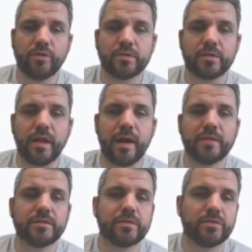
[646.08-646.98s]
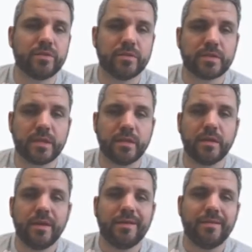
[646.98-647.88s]
your slides so students can
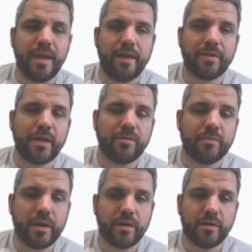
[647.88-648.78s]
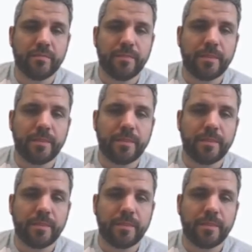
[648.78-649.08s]
navigate them better.